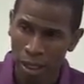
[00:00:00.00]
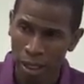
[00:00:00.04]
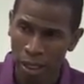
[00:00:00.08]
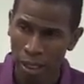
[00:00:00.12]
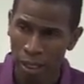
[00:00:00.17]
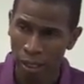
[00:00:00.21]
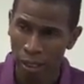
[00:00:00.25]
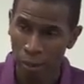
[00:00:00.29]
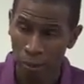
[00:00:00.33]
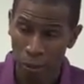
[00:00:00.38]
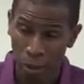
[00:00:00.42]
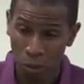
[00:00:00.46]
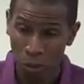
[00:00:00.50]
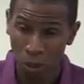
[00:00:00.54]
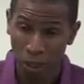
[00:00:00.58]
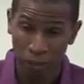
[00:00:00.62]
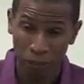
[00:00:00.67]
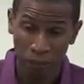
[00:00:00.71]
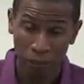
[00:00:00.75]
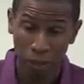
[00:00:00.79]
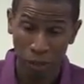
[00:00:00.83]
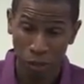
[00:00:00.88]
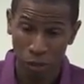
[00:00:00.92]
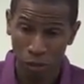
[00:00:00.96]
And my
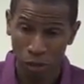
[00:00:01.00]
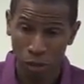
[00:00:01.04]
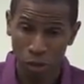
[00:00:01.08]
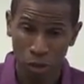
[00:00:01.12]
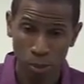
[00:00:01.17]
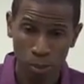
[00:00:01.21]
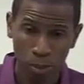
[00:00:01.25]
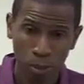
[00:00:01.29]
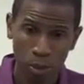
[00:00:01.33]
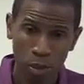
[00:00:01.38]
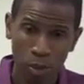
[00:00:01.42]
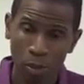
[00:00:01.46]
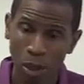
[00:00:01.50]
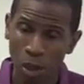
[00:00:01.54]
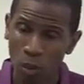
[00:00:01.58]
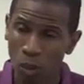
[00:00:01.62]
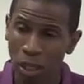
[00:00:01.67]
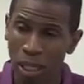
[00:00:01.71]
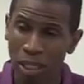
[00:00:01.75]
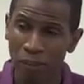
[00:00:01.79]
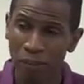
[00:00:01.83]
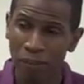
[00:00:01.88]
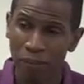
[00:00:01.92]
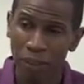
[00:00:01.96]
right foot, excuse me, it was my
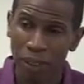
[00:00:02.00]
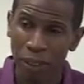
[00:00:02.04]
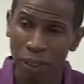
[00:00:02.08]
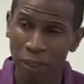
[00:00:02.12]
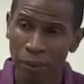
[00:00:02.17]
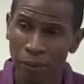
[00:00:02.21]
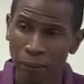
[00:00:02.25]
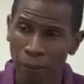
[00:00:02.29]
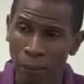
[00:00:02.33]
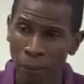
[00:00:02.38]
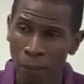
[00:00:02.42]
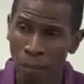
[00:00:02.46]
right foot.